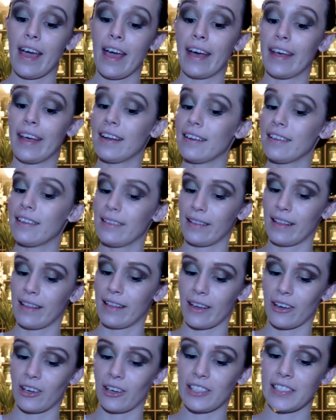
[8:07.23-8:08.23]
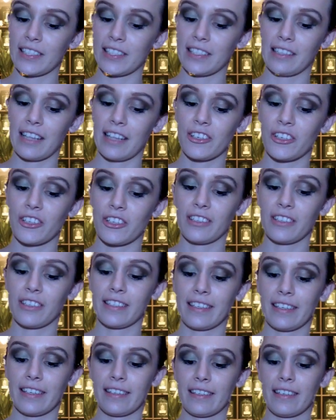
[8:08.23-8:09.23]
And, like all Celestial
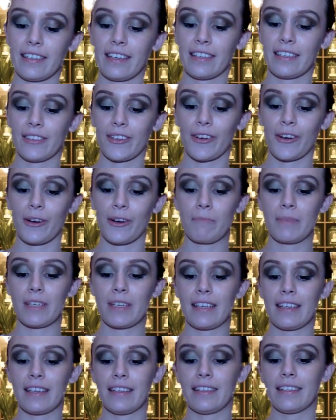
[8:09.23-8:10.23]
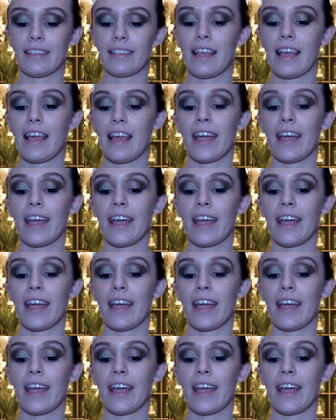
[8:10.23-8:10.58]
Seasonings herb teas,